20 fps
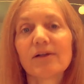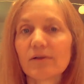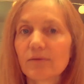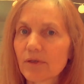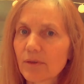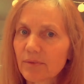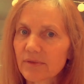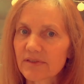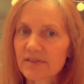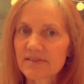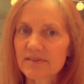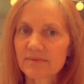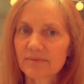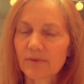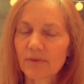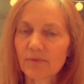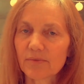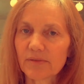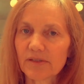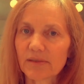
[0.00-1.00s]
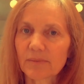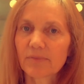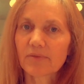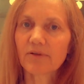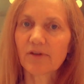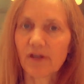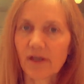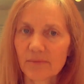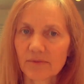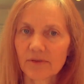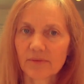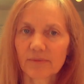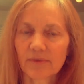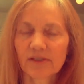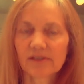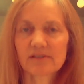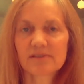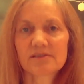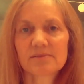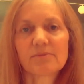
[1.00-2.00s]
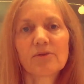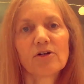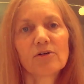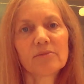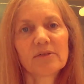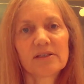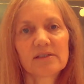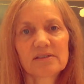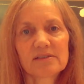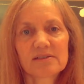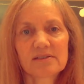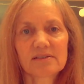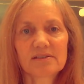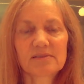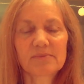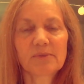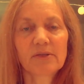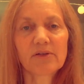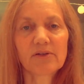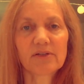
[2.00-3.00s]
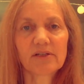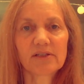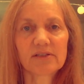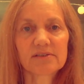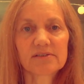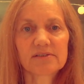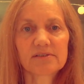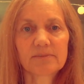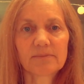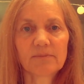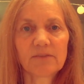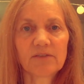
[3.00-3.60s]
what would be the problem with this moment, this experience?